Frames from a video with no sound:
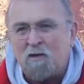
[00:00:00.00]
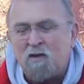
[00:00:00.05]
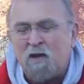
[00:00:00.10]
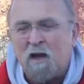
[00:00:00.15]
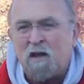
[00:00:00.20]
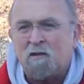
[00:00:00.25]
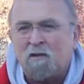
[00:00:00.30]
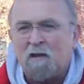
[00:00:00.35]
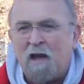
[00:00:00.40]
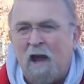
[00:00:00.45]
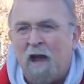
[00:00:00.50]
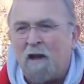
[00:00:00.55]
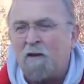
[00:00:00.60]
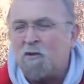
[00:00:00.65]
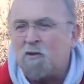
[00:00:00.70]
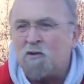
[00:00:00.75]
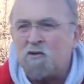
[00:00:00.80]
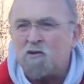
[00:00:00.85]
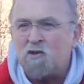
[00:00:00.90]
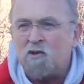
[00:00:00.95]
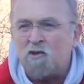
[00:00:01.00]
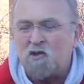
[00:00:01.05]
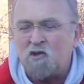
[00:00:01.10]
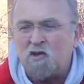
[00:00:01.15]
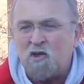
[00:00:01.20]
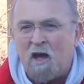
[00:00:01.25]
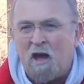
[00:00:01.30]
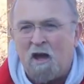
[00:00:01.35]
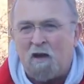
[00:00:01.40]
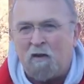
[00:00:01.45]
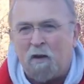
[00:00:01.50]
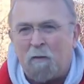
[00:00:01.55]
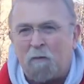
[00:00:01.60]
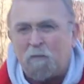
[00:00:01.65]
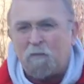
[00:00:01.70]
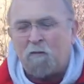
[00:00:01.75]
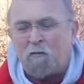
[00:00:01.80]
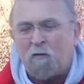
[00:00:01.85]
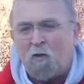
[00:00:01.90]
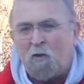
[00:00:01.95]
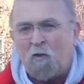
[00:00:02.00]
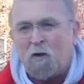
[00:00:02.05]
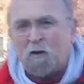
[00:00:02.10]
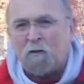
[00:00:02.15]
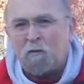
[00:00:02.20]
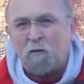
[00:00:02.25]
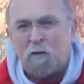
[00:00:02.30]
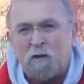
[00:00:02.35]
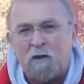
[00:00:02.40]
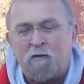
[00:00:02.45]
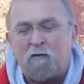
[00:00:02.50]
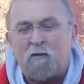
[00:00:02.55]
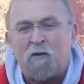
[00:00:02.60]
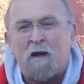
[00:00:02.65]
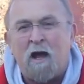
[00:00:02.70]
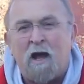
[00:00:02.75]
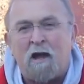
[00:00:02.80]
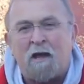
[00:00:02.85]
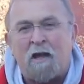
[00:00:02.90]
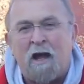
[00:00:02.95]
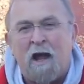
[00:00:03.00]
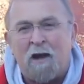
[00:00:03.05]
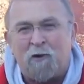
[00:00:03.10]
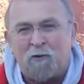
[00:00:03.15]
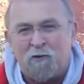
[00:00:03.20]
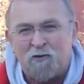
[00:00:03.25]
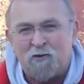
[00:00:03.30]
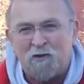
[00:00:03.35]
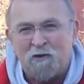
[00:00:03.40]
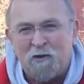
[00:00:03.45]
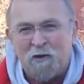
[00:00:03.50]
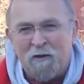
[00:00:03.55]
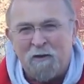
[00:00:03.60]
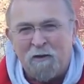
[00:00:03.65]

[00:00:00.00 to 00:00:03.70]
take ladders and scale up the fort, but they forgot ladders,